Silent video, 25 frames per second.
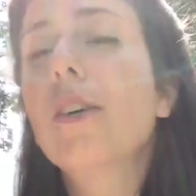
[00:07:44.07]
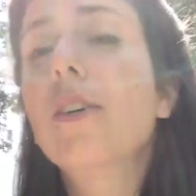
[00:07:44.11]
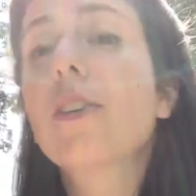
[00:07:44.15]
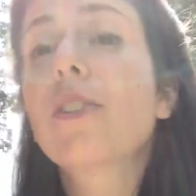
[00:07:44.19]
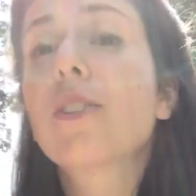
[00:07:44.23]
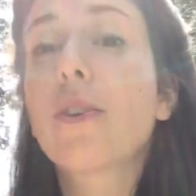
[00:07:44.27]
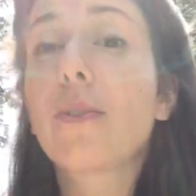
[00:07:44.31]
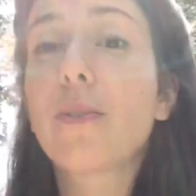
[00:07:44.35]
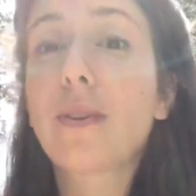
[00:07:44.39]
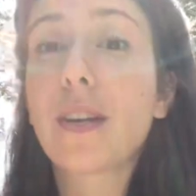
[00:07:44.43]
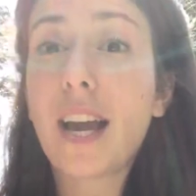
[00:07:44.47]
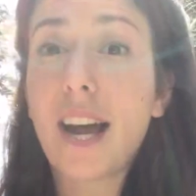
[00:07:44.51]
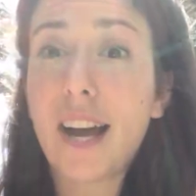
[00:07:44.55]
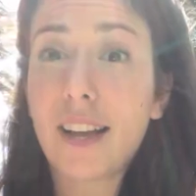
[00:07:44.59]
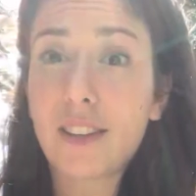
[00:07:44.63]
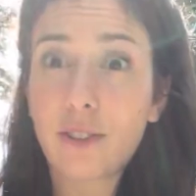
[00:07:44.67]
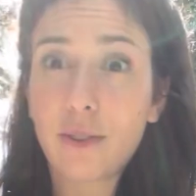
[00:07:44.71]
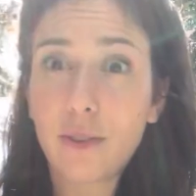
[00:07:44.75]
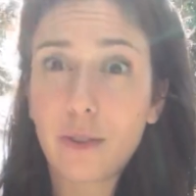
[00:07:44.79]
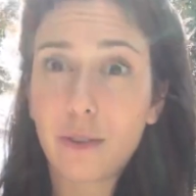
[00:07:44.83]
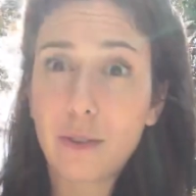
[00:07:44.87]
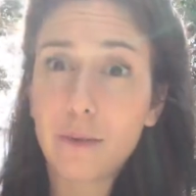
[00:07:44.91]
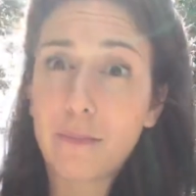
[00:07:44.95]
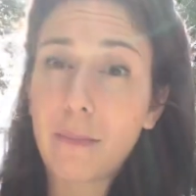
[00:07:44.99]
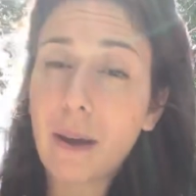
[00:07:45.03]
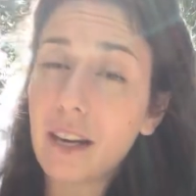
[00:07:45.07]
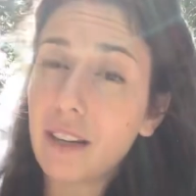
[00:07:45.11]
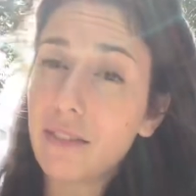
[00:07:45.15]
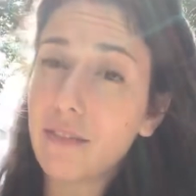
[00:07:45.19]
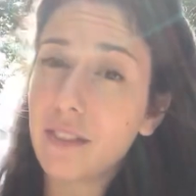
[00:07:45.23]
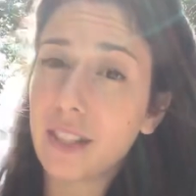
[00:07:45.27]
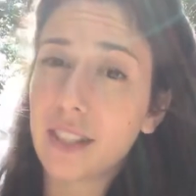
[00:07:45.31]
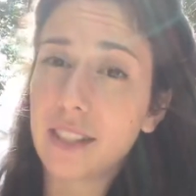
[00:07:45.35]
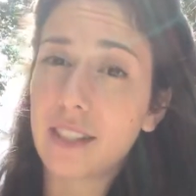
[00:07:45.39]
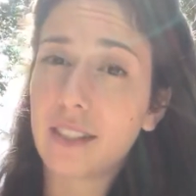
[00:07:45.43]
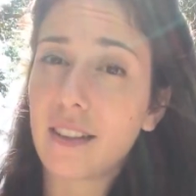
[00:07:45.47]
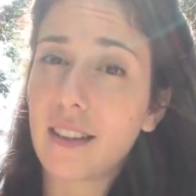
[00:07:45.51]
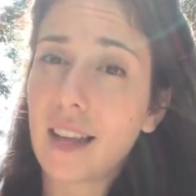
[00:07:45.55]
So yeah, so there's
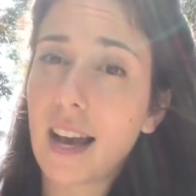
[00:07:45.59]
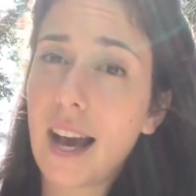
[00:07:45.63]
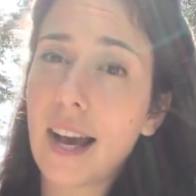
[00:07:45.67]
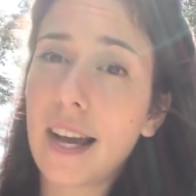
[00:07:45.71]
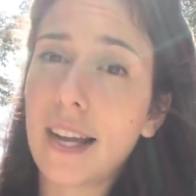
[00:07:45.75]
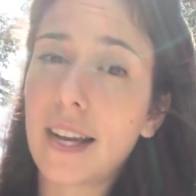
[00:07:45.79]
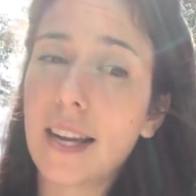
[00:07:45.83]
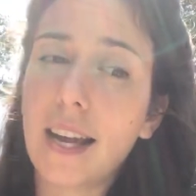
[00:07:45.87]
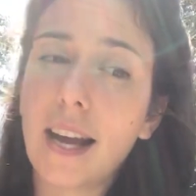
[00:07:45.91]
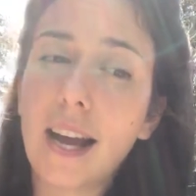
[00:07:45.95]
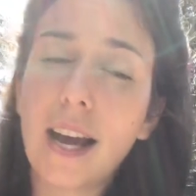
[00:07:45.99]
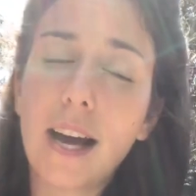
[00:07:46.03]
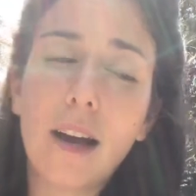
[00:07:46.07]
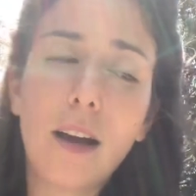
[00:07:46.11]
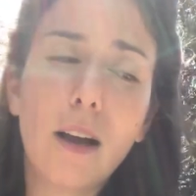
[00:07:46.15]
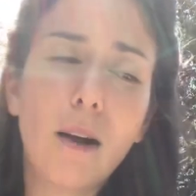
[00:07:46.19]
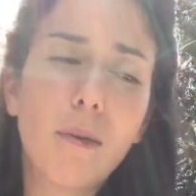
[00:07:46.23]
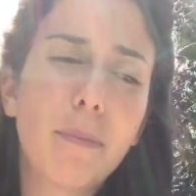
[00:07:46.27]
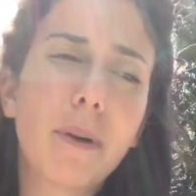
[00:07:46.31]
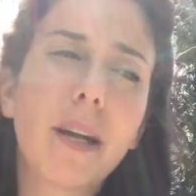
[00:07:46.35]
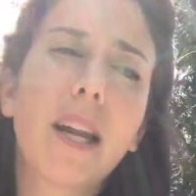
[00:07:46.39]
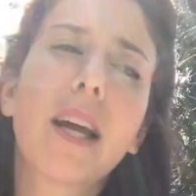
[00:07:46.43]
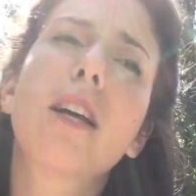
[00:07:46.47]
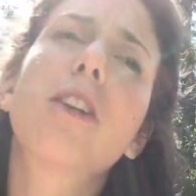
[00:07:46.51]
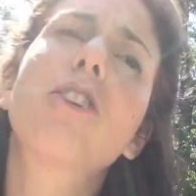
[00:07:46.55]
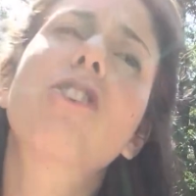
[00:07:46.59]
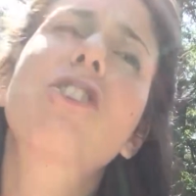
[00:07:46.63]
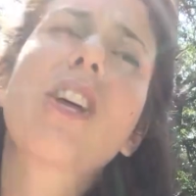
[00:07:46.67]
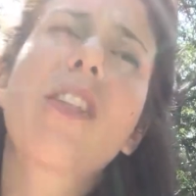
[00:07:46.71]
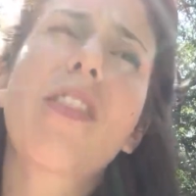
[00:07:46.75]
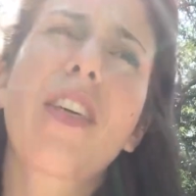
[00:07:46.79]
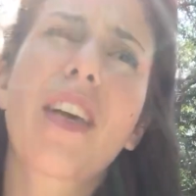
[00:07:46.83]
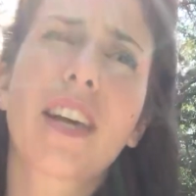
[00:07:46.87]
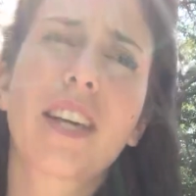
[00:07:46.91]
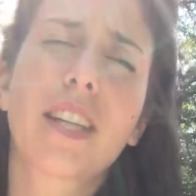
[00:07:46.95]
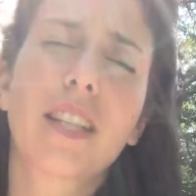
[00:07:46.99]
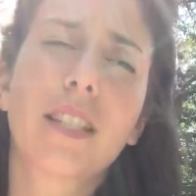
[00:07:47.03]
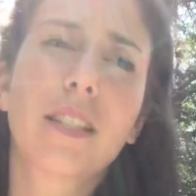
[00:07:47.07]
benefits to that, but I
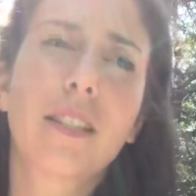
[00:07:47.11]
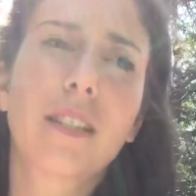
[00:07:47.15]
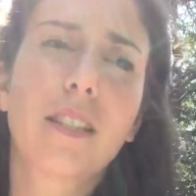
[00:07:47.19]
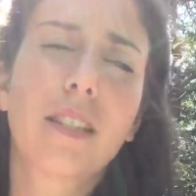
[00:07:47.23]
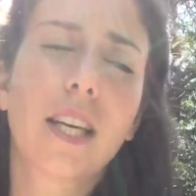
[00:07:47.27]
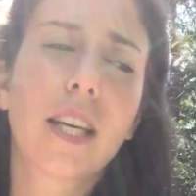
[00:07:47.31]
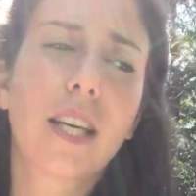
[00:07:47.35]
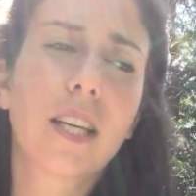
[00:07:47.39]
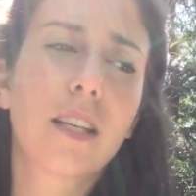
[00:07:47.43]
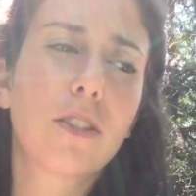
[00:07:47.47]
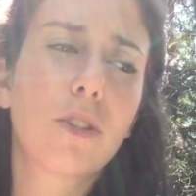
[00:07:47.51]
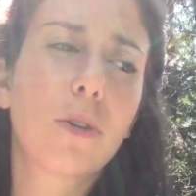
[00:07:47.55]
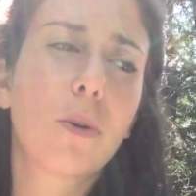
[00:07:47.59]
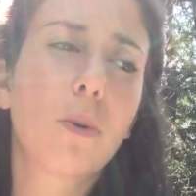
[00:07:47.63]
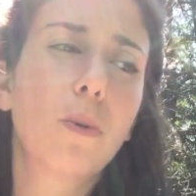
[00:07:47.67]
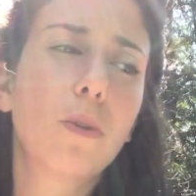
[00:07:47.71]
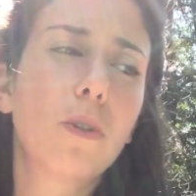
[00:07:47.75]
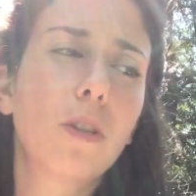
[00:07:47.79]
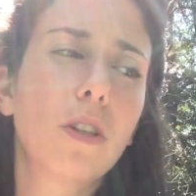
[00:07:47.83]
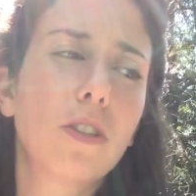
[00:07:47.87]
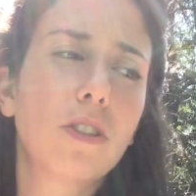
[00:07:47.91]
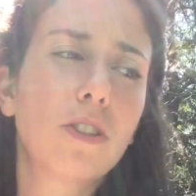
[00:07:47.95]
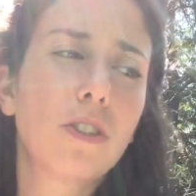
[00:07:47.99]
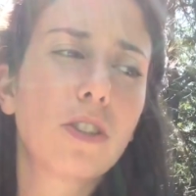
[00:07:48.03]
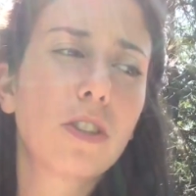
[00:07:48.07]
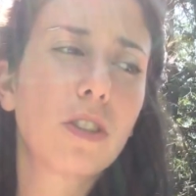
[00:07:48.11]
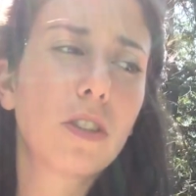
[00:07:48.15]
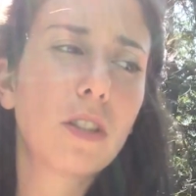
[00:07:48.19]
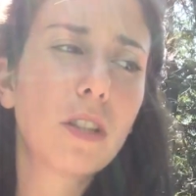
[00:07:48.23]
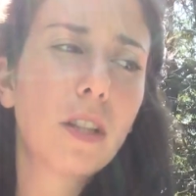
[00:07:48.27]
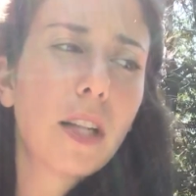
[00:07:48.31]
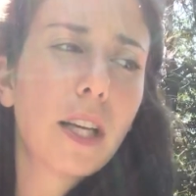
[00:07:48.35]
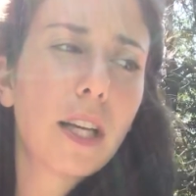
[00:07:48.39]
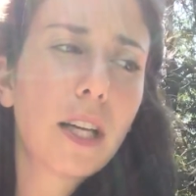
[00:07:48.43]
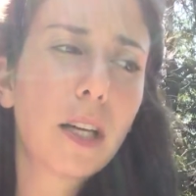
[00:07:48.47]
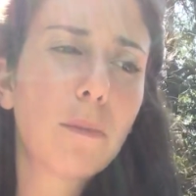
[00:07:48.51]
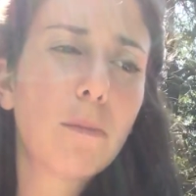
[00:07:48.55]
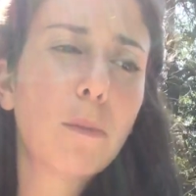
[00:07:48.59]
understand that can take a toll on your
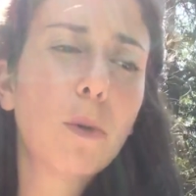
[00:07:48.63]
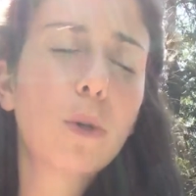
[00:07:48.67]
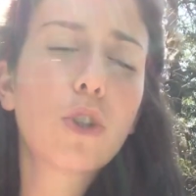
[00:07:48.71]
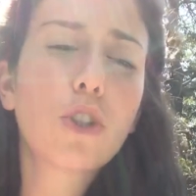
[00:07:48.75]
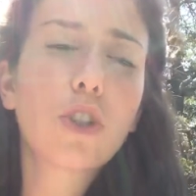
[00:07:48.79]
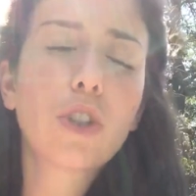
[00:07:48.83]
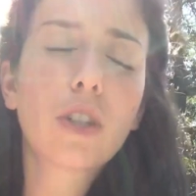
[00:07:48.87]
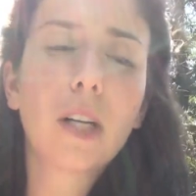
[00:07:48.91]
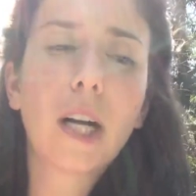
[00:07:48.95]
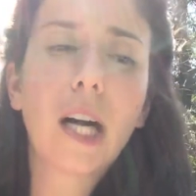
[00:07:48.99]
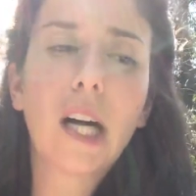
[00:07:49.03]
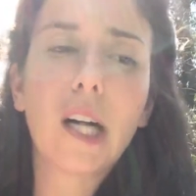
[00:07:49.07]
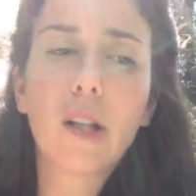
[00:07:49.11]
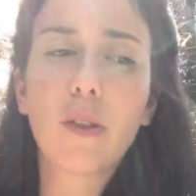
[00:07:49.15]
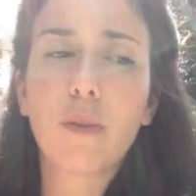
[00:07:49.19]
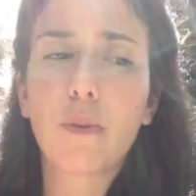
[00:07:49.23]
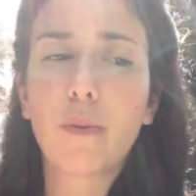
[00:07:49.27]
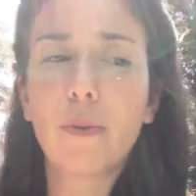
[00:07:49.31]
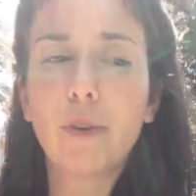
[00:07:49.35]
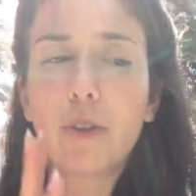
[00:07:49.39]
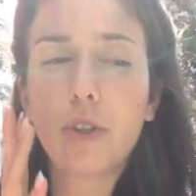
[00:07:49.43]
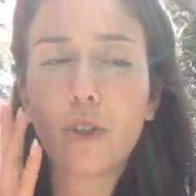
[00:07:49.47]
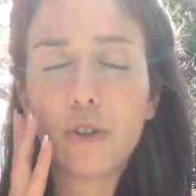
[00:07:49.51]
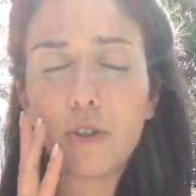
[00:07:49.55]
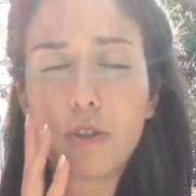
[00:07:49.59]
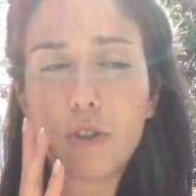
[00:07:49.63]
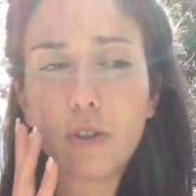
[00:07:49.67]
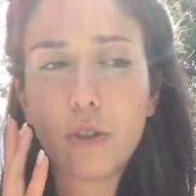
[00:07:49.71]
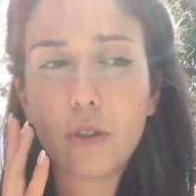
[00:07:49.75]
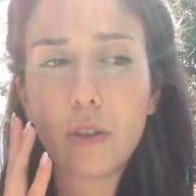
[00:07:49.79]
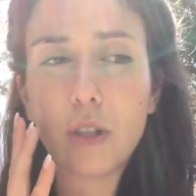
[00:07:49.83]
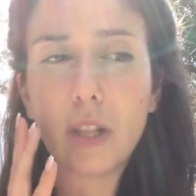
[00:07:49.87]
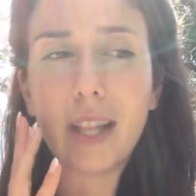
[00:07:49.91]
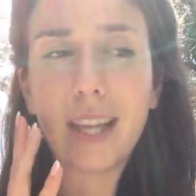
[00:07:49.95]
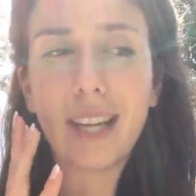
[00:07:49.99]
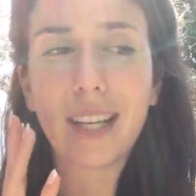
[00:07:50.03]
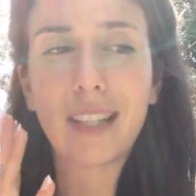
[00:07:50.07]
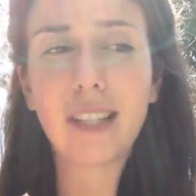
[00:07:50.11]
like emotional health when you're
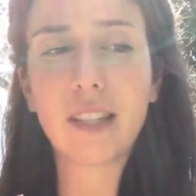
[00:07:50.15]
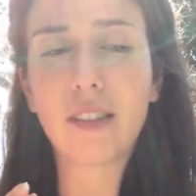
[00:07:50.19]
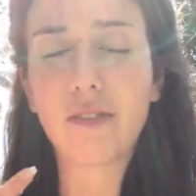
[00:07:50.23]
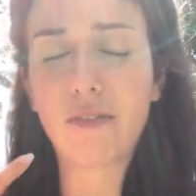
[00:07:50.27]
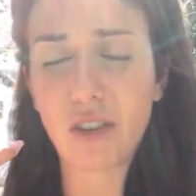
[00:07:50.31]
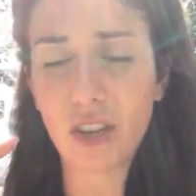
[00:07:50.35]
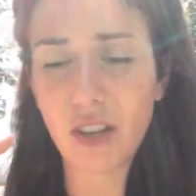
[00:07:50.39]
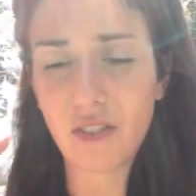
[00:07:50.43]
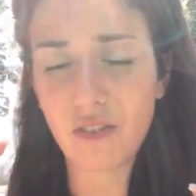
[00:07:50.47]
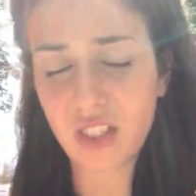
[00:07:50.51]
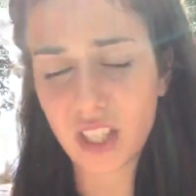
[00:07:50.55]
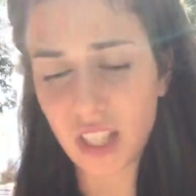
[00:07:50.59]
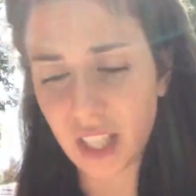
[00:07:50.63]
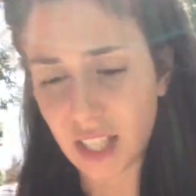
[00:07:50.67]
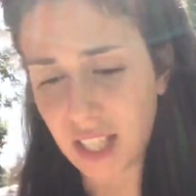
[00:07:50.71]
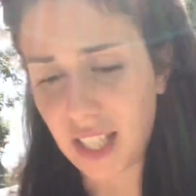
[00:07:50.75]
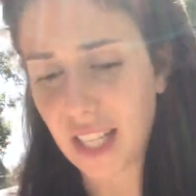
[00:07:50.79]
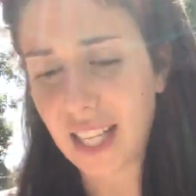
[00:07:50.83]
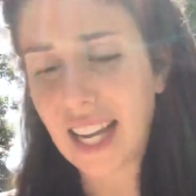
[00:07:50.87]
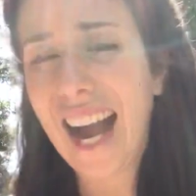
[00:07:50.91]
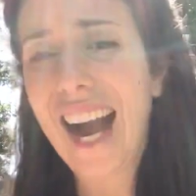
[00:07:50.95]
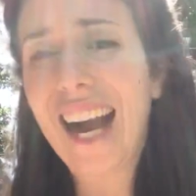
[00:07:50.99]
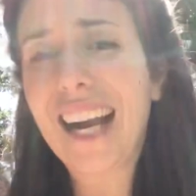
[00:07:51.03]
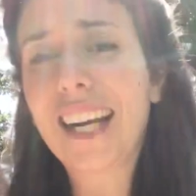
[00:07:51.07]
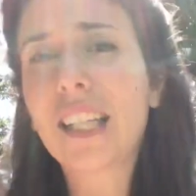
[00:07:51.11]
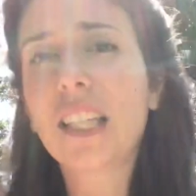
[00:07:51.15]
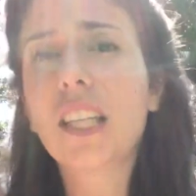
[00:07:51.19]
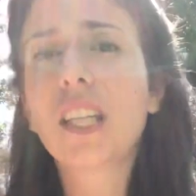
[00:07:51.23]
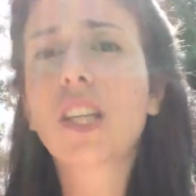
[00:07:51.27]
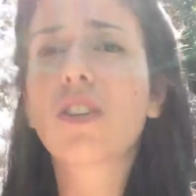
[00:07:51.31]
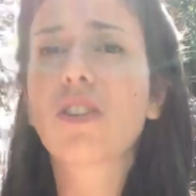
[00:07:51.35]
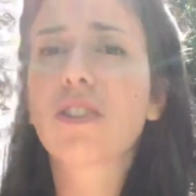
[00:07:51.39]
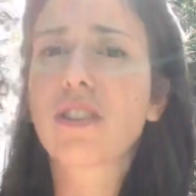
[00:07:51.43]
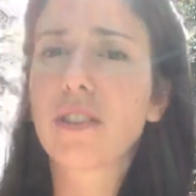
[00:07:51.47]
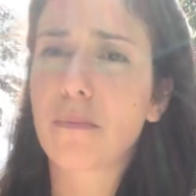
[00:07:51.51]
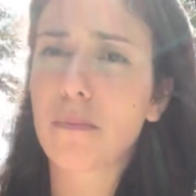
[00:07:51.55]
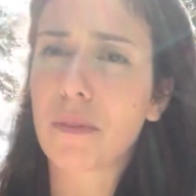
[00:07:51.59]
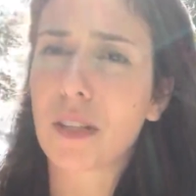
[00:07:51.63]
like, let's say you have cystic acne
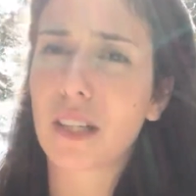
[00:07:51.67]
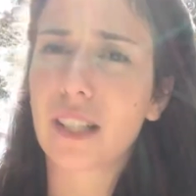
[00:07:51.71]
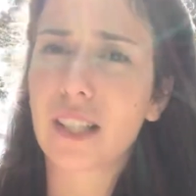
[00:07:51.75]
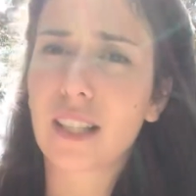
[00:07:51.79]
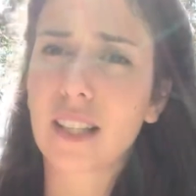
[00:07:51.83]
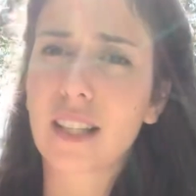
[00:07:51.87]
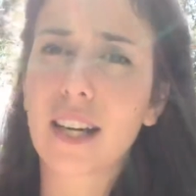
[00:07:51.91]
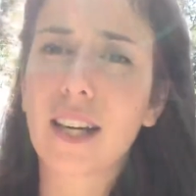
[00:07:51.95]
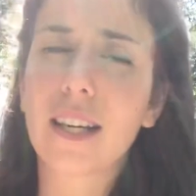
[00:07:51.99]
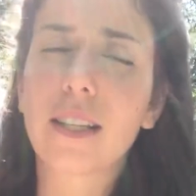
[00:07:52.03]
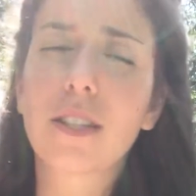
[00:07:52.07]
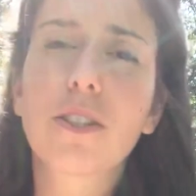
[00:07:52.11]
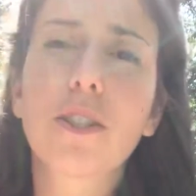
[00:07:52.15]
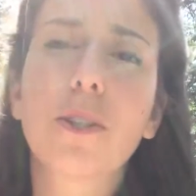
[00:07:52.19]
or something like that.